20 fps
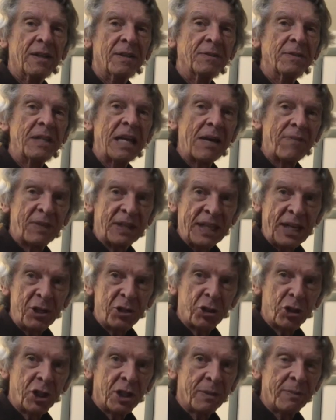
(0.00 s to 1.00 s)

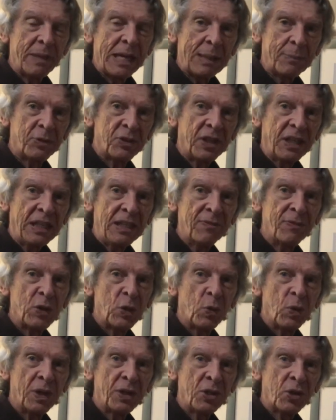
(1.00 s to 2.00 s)
navigational maps they give you
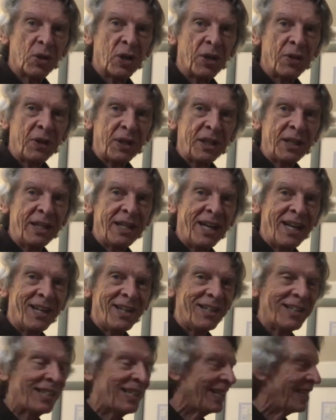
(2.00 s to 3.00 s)
when you're on the canal.